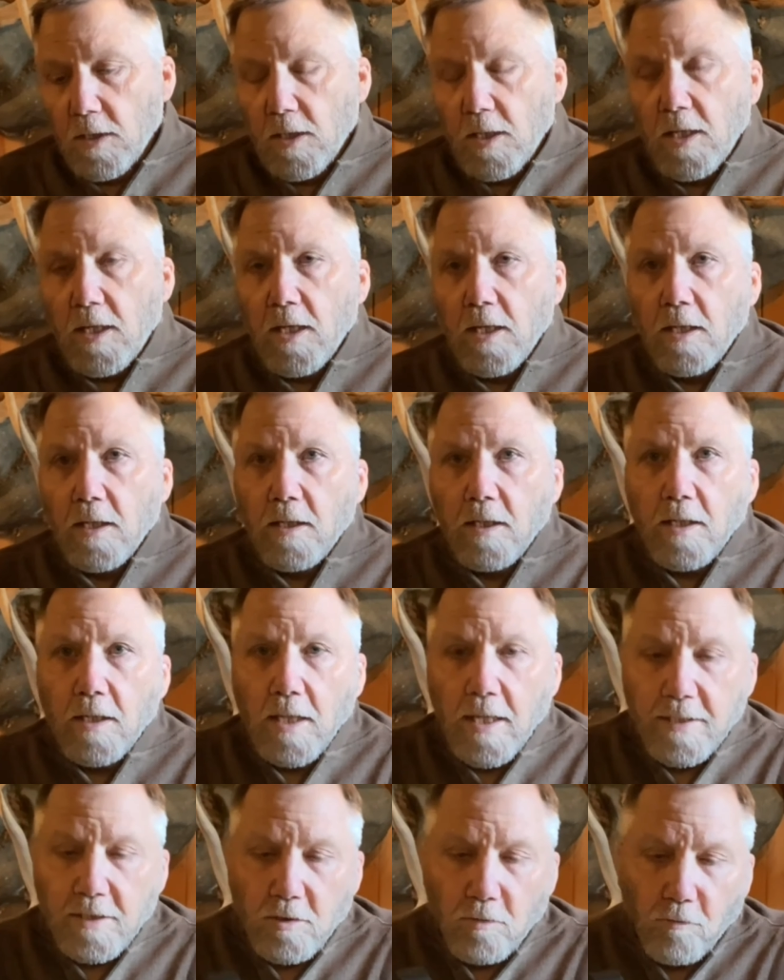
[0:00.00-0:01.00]
and I
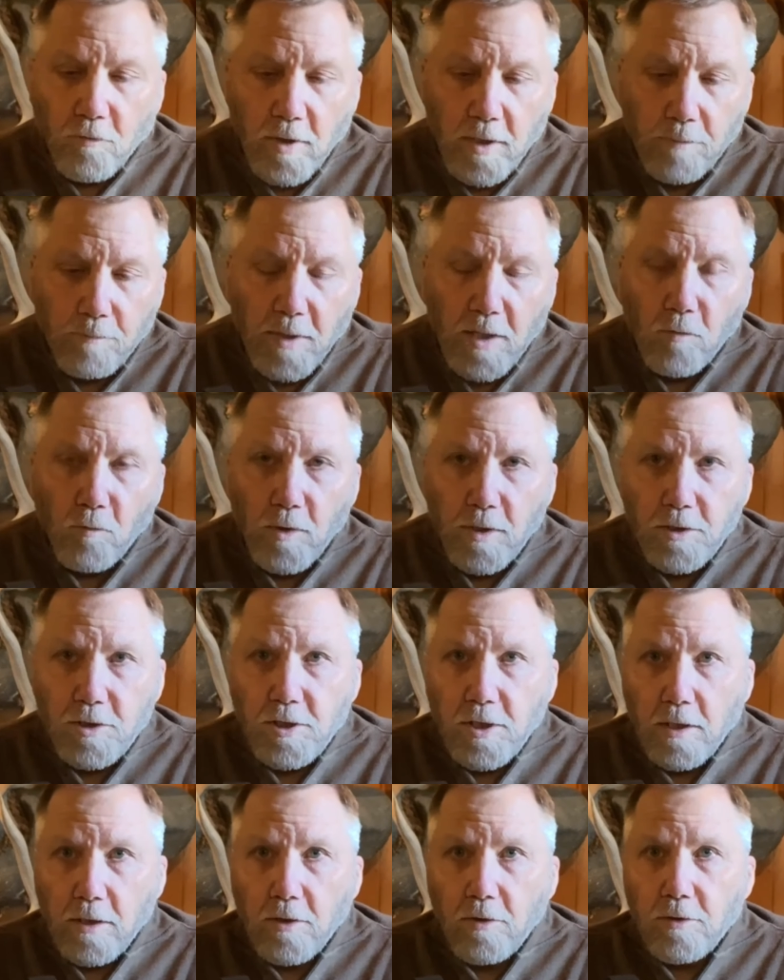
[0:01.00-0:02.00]
like to run my wind
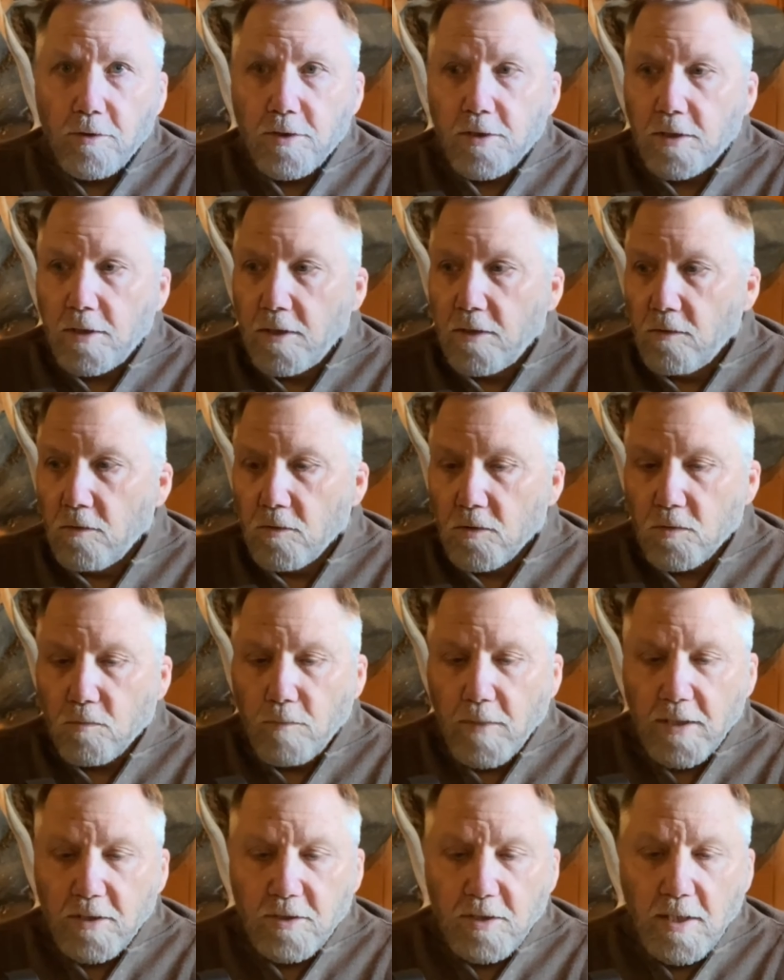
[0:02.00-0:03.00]
checkers in those
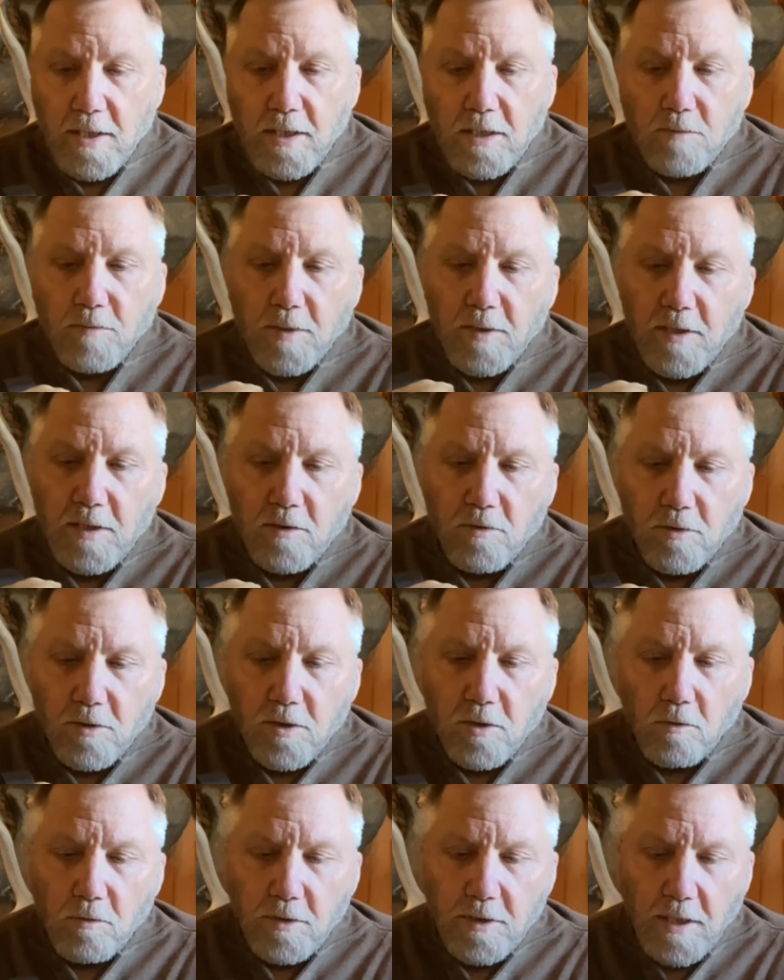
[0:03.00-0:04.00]
mesh sidings, but these are
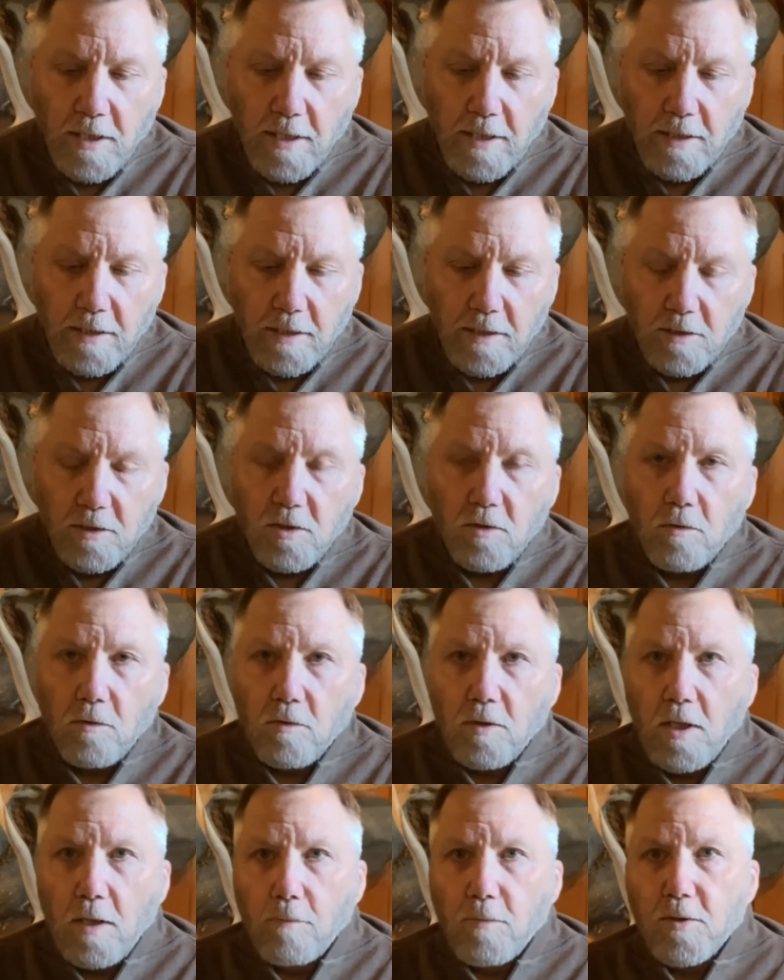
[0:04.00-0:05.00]
so tight and so
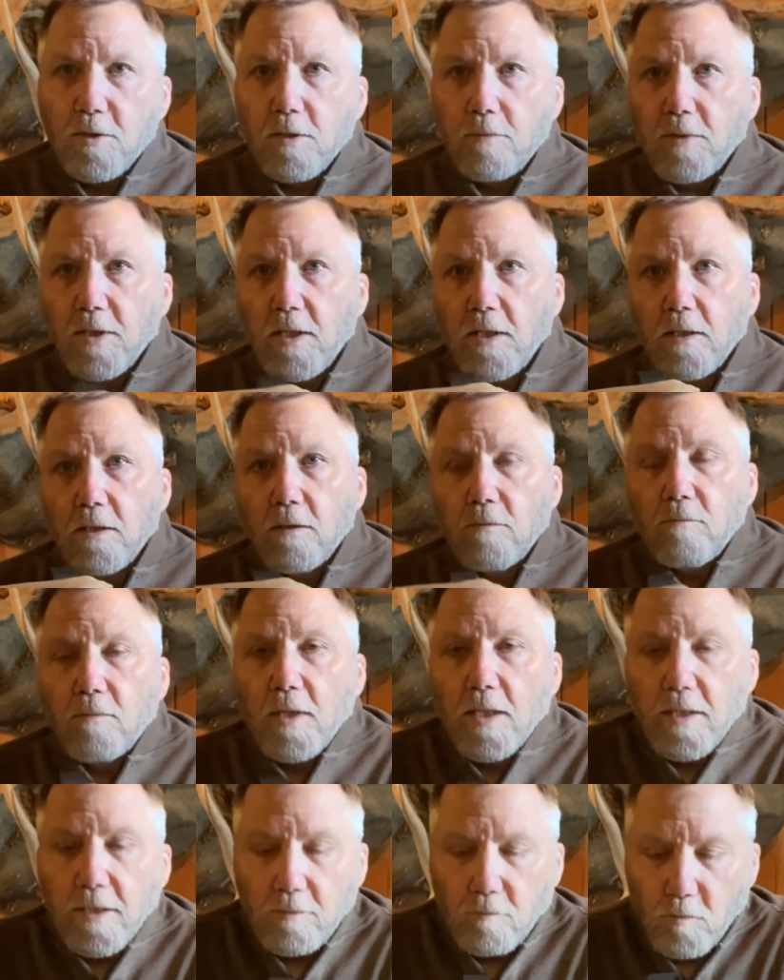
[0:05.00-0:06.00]
cumbersome to get
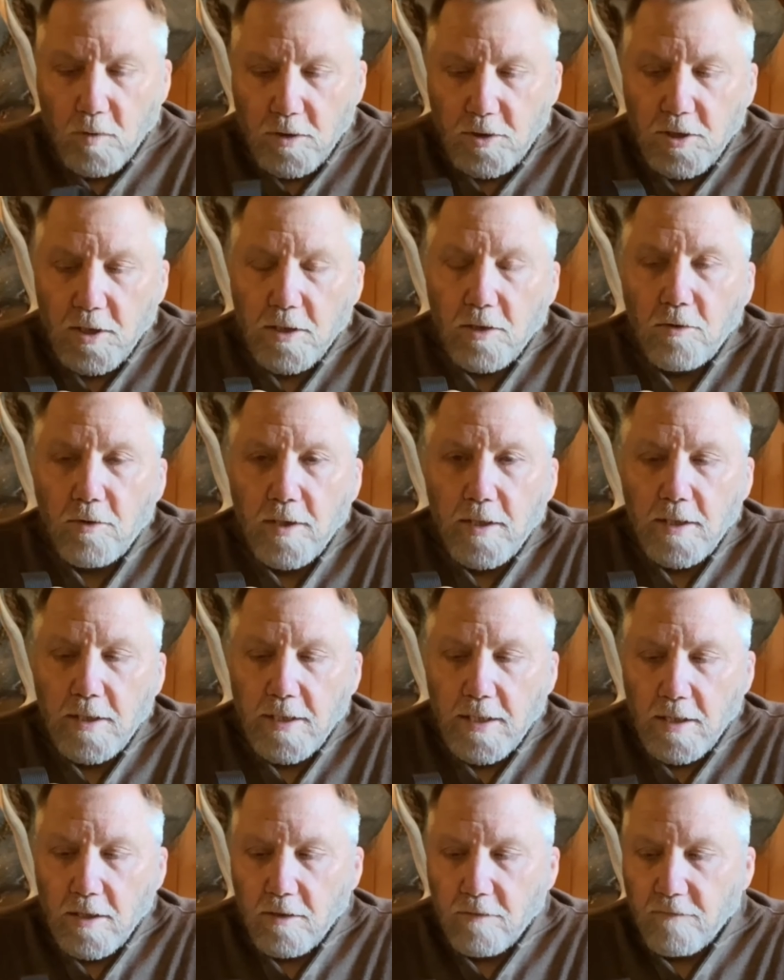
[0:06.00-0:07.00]
my wind checker in and
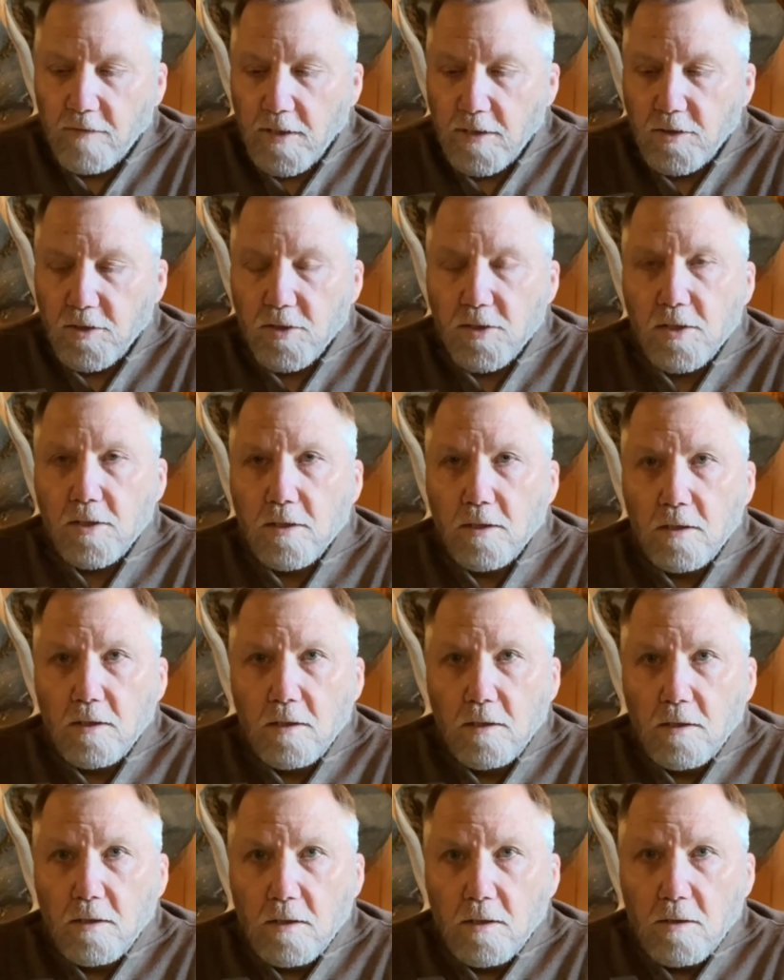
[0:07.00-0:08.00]
out of. I just
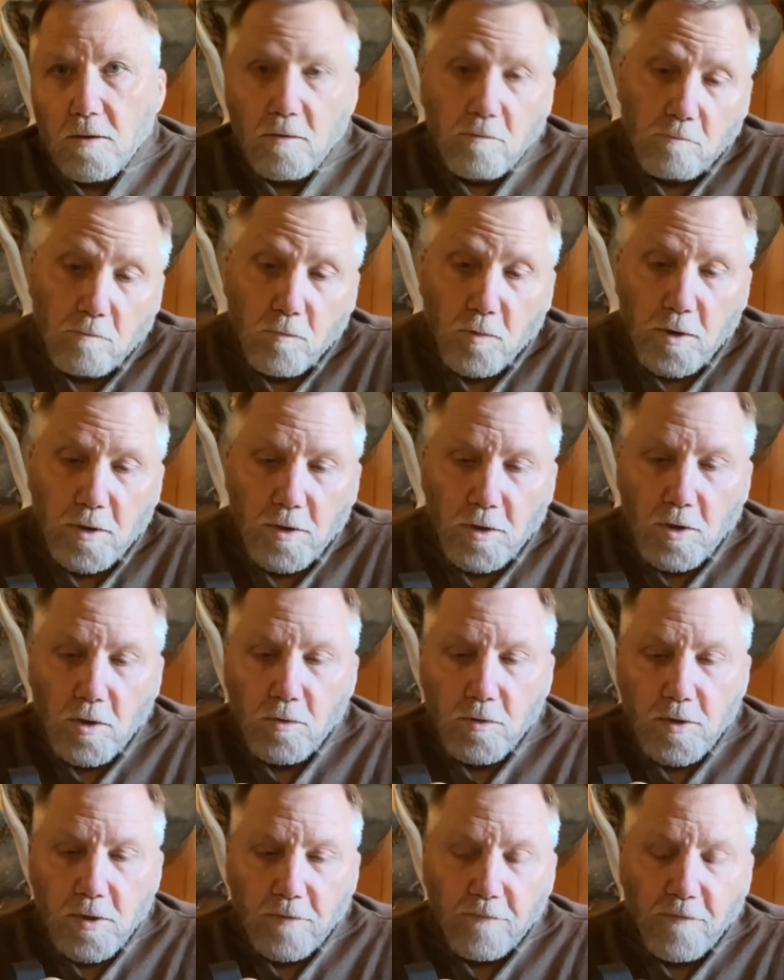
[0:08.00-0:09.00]
wouldn't
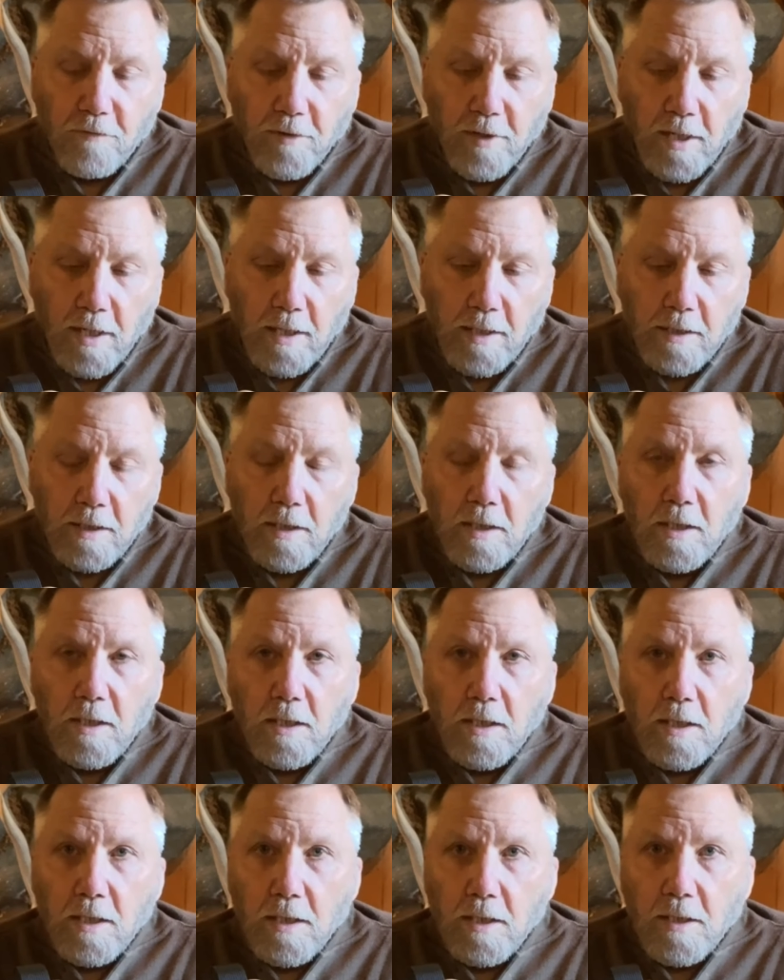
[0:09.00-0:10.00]
use it for that.
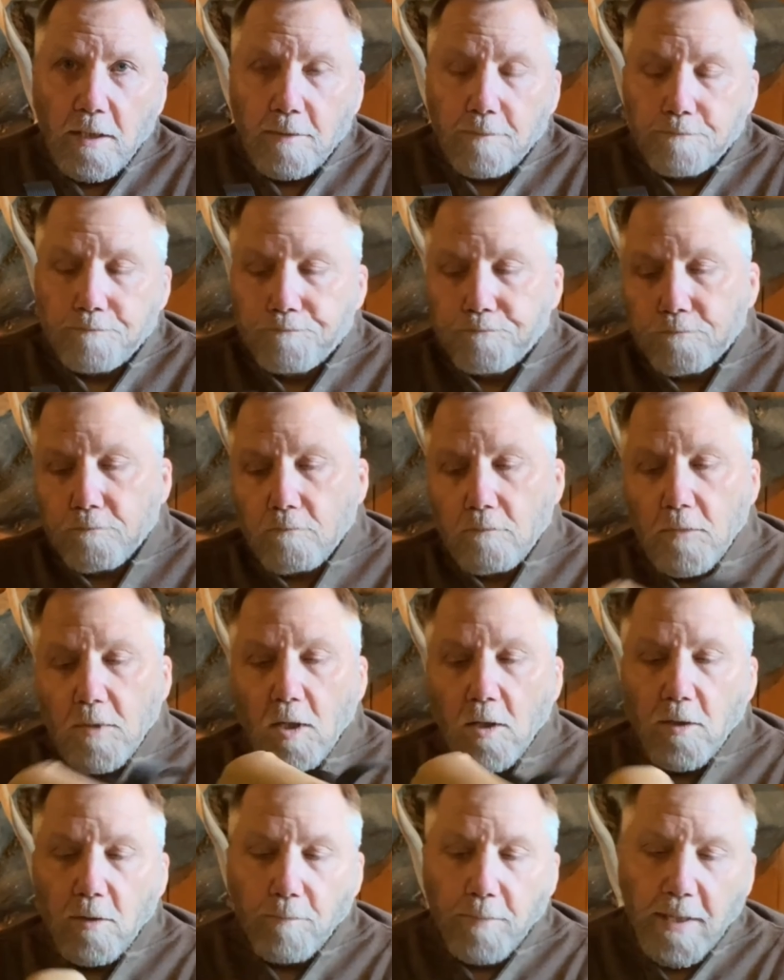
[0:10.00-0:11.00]
On
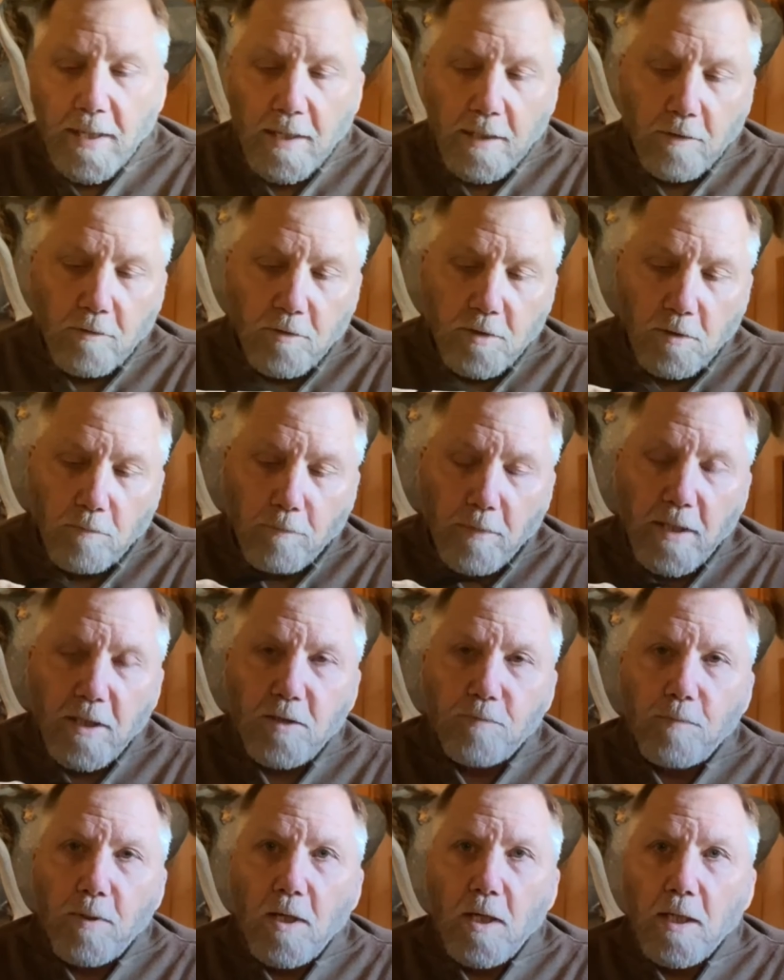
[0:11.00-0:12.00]
the back there's a
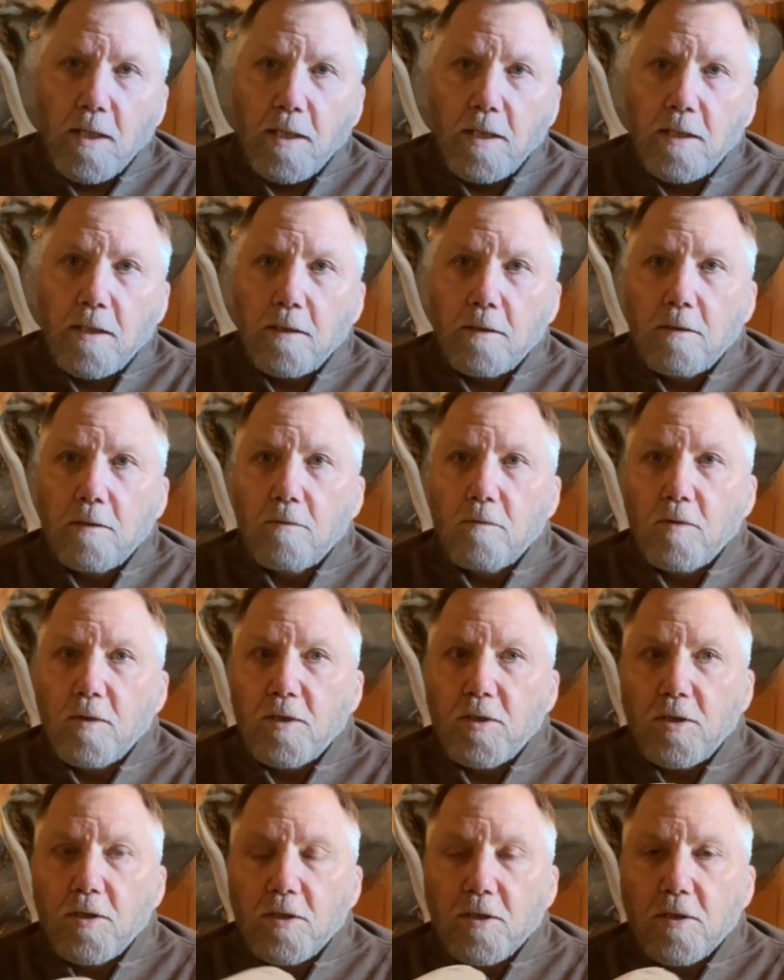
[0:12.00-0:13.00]
mesh pocket,
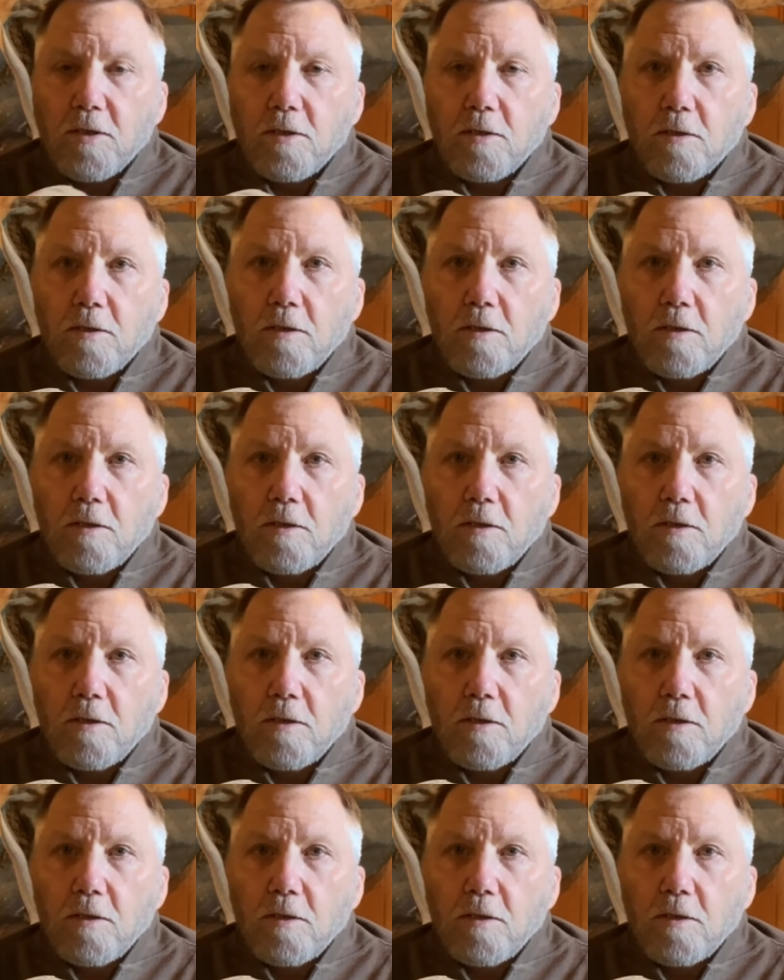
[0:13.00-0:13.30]
which is